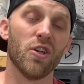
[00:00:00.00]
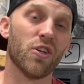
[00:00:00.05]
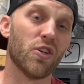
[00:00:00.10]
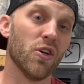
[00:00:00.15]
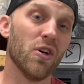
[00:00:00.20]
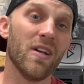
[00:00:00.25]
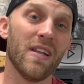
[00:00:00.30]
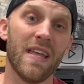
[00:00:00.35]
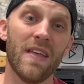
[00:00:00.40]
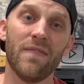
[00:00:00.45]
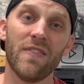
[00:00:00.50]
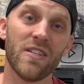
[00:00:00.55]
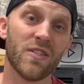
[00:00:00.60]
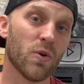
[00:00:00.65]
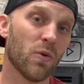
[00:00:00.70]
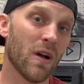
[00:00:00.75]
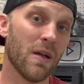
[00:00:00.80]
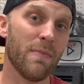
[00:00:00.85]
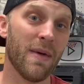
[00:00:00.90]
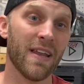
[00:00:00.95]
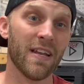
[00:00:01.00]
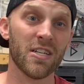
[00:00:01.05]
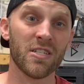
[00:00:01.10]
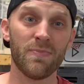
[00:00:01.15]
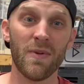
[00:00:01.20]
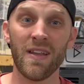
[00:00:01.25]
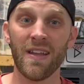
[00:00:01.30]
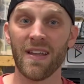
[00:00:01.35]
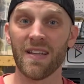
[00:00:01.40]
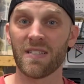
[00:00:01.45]
Good inventory
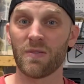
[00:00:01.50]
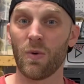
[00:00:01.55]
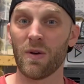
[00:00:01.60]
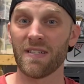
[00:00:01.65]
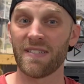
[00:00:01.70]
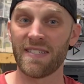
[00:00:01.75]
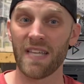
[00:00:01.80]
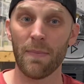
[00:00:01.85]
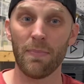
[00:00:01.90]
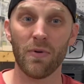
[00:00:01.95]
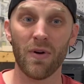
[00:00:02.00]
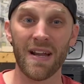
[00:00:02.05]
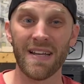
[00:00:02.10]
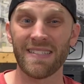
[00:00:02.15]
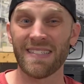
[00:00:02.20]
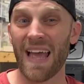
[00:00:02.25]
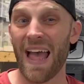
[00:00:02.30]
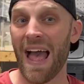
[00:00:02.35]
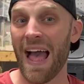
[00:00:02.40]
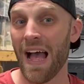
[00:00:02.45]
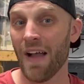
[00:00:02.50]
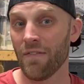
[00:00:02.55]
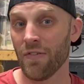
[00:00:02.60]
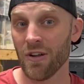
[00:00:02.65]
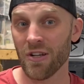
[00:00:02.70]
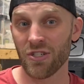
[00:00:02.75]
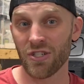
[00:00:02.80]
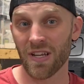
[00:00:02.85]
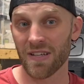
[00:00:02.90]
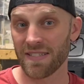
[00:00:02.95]
management is what separates
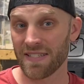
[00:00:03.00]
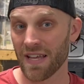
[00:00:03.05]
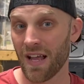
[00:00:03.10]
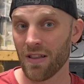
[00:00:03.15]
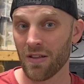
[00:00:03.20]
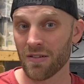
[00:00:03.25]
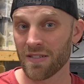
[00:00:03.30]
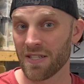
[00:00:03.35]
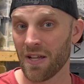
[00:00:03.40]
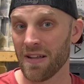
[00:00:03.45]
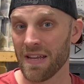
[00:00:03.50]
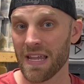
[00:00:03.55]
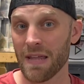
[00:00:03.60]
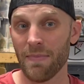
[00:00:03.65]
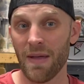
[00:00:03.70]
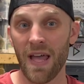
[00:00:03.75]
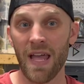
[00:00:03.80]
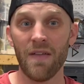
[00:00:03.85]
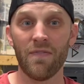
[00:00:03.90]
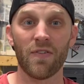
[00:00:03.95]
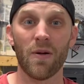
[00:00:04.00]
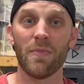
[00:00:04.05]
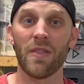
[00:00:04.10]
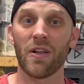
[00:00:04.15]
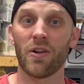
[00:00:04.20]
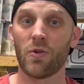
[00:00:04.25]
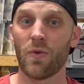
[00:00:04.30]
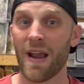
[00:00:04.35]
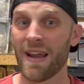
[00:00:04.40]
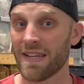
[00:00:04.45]
average sellers on eBay from the
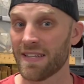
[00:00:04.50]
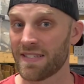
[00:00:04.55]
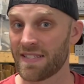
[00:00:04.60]
greatest